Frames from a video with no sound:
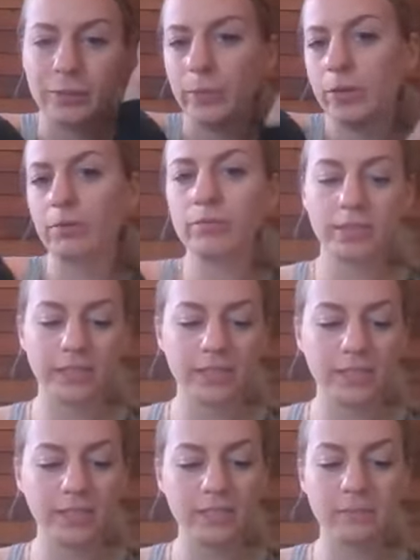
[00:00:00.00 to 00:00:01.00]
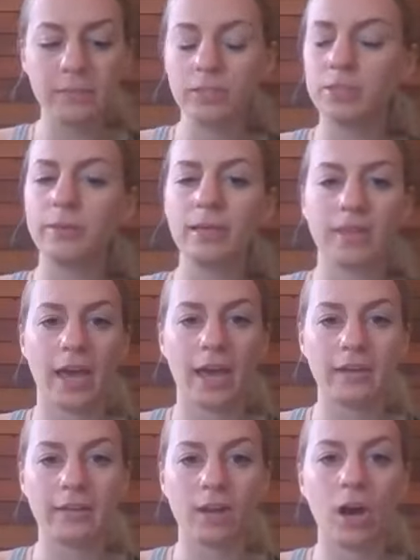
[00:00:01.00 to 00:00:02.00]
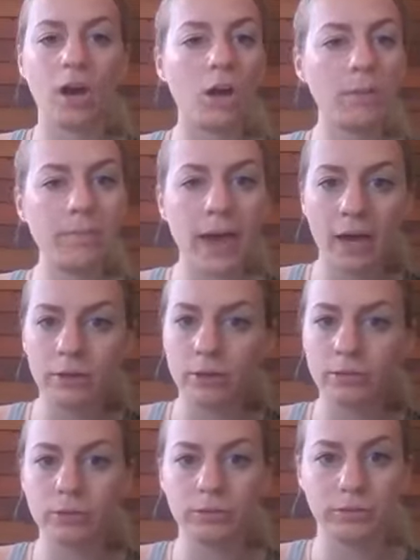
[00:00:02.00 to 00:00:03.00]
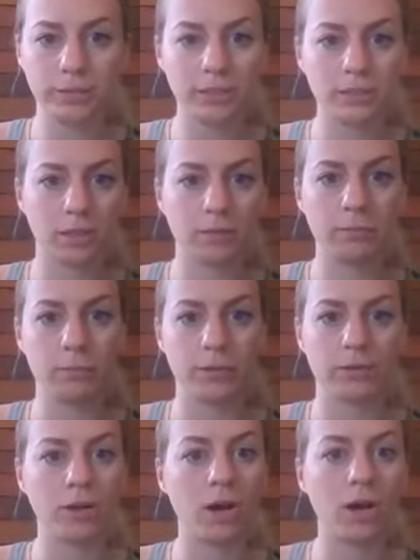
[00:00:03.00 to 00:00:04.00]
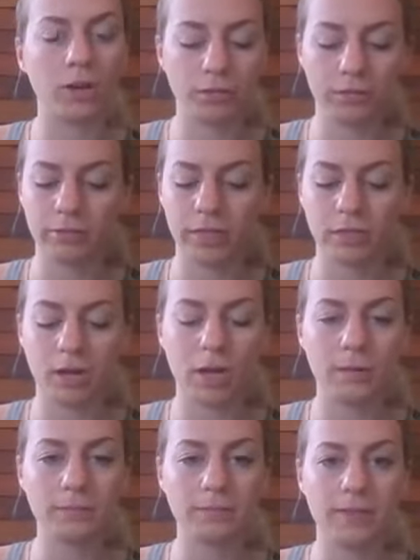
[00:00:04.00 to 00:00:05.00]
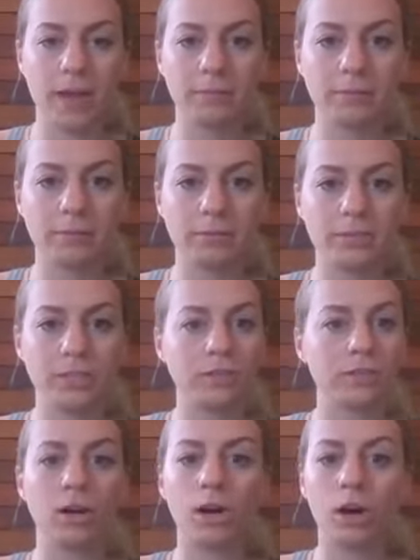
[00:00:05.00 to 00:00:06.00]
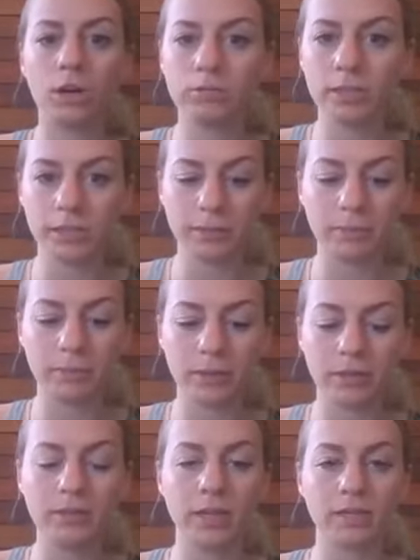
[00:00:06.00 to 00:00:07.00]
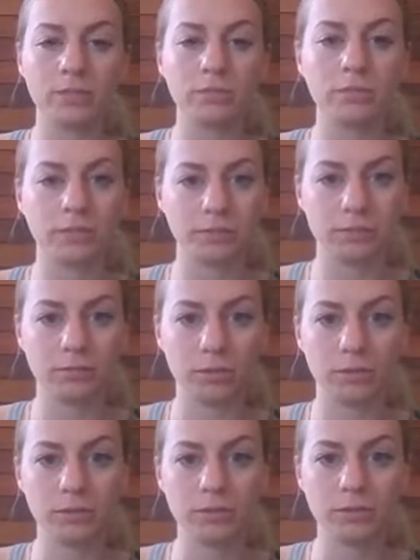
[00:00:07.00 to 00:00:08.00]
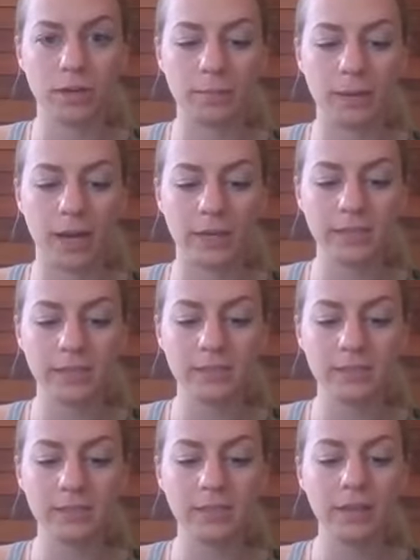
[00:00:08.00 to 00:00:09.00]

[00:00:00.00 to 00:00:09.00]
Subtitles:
We don't really need to be doing that. All macronutrients are important. All three, carbs, fat, and protein, they're all really important and do different roles for our bodies.